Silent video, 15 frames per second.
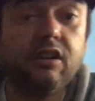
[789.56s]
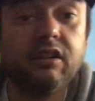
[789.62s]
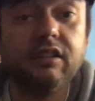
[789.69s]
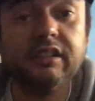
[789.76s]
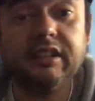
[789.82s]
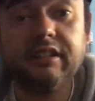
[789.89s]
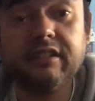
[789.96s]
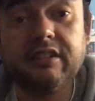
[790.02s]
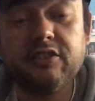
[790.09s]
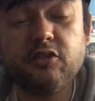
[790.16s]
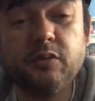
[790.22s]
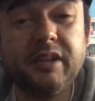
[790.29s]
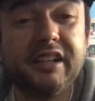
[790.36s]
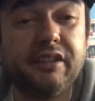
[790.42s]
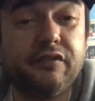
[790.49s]
earlier
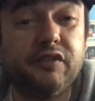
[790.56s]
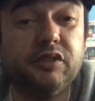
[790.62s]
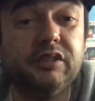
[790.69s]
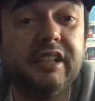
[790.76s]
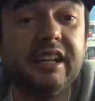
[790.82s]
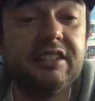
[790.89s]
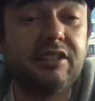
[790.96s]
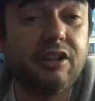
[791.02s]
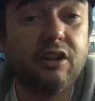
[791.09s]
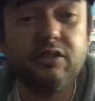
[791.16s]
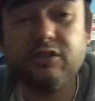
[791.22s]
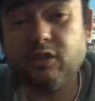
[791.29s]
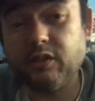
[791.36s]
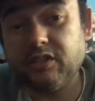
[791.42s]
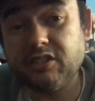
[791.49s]
this week a few days ago
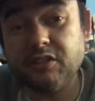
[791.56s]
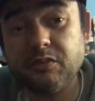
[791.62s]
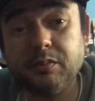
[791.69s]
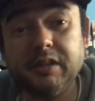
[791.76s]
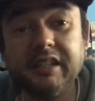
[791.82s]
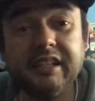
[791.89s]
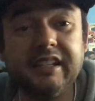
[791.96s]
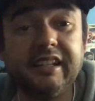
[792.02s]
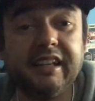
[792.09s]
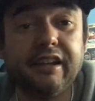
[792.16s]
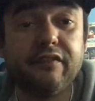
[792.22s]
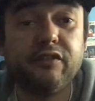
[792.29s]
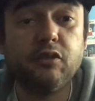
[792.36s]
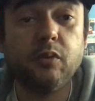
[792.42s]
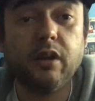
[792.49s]
so he should be hitting
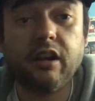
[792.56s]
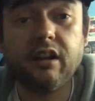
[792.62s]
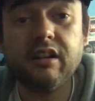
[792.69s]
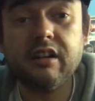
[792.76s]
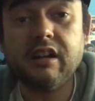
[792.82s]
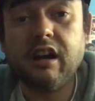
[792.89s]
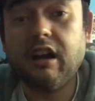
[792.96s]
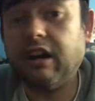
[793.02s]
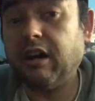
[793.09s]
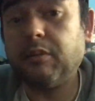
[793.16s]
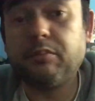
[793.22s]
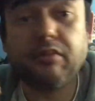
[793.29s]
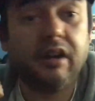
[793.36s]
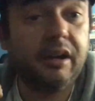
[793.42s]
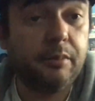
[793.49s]
everywhere uh,
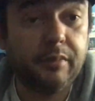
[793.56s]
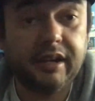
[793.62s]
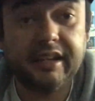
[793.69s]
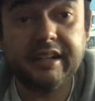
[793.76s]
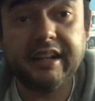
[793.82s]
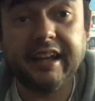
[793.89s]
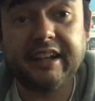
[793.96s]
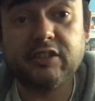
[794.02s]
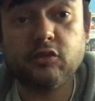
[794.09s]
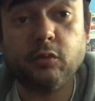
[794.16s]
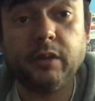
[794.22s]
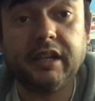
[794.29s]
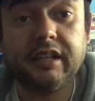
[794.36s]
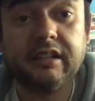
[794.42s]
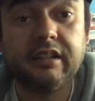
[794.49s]
probably by next
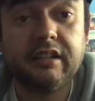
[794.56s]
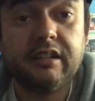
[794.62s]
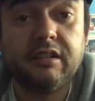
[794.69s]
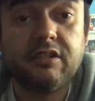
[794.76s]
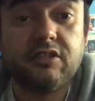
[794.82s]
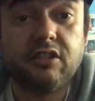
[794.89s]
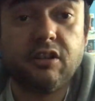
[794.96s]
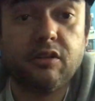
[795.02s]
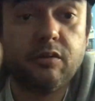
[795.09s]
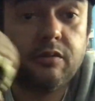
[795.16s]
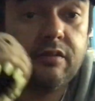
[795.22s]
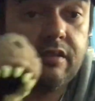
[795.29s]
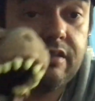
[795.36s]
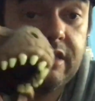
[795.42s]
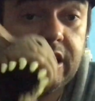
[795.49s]
week so
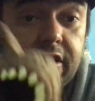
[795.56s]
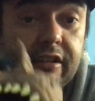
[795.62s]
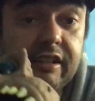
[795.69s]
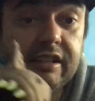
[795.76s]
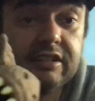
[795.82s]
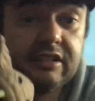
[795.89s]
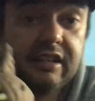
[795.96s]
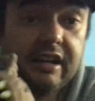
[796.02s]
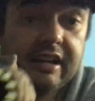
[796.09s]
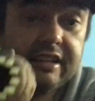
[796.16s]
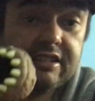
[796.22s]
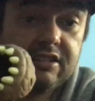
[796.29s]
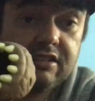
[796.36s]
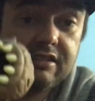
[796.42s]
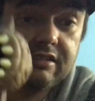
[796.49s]
there he is
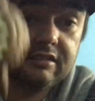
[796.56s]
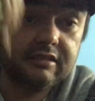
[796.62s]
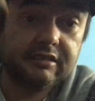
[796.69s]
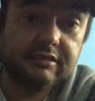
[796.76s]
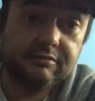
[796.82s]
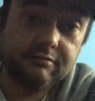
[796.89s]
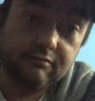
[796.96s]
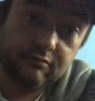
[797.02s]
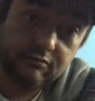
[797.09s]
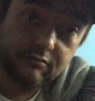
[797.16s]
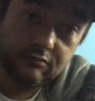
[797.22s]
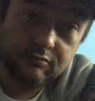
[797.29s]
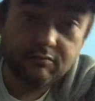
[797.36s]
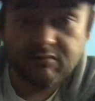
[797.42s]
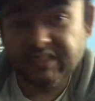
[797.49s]
guys
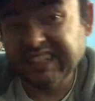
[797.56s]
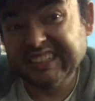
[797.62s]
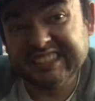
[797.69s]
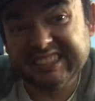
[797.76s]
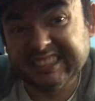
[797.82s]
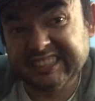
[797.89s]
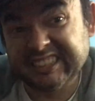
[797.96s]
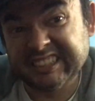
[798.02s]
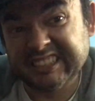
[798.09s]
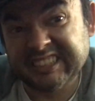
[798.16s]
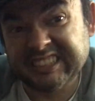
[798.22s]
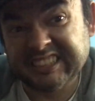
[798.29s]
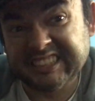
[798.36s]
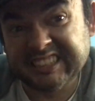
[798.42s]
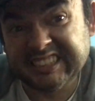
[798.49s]

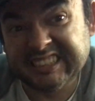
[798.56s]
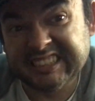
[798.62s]
Grr.